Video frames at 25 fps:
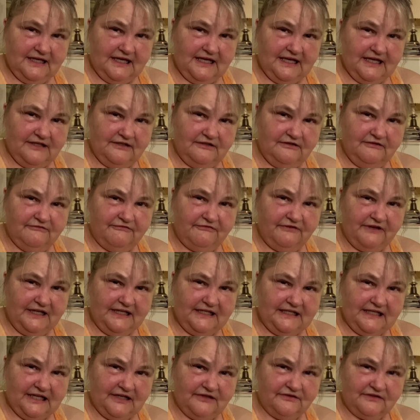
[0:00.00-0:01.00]
And you
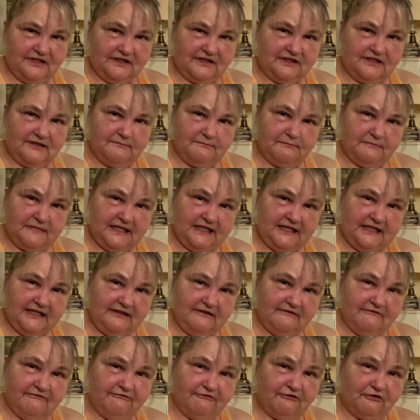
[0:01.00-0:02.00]
find out that the
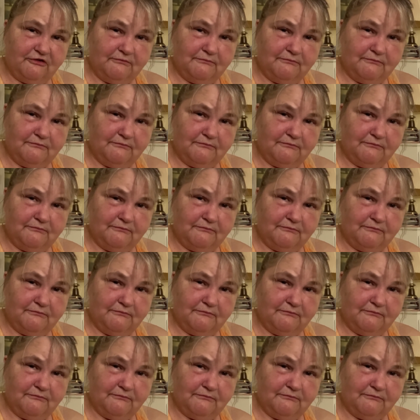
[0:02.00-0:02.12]
mean for